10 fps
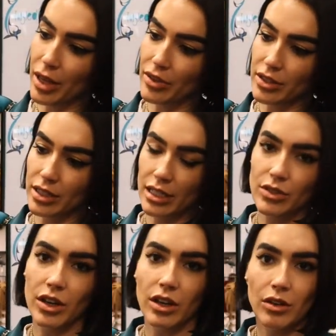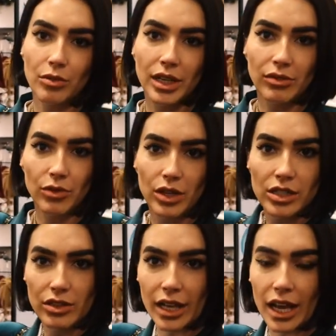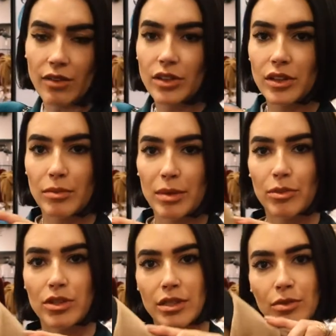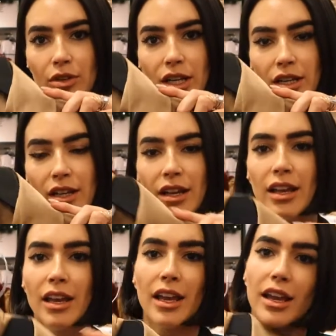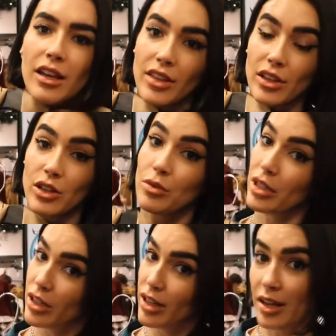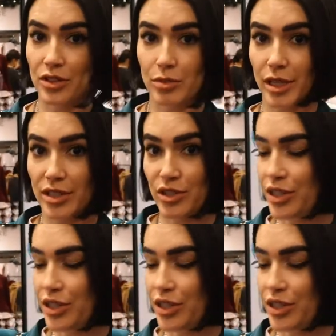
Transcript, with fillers: and the sleeves are reinforced so they have a little bit more support and they look really good under the blazer